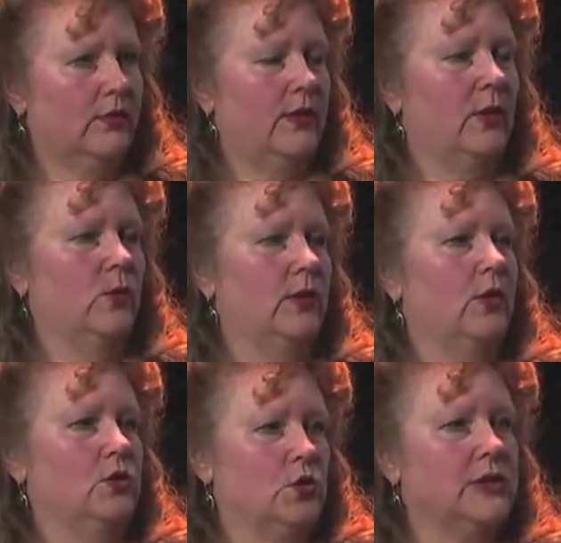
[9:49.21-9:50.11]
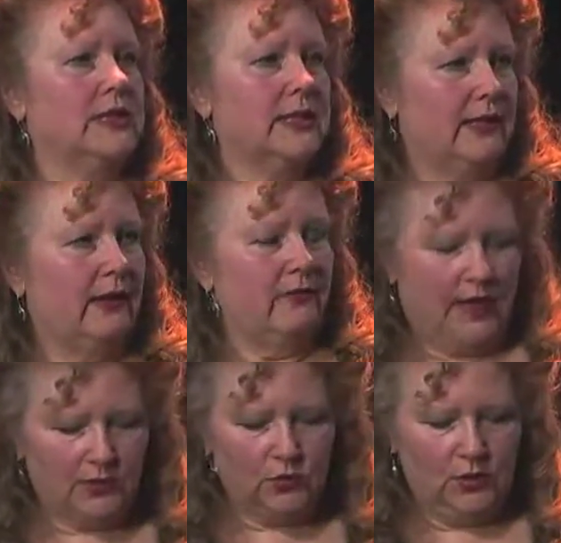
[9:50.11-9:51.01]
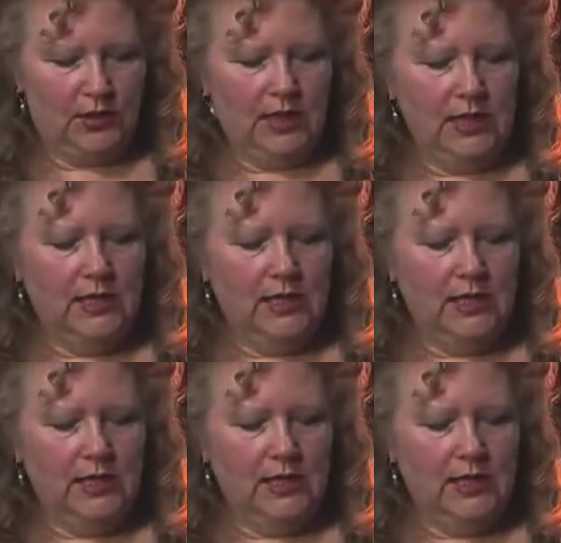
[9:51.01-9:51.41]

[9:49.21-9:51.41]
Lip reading: that went on just in that factory.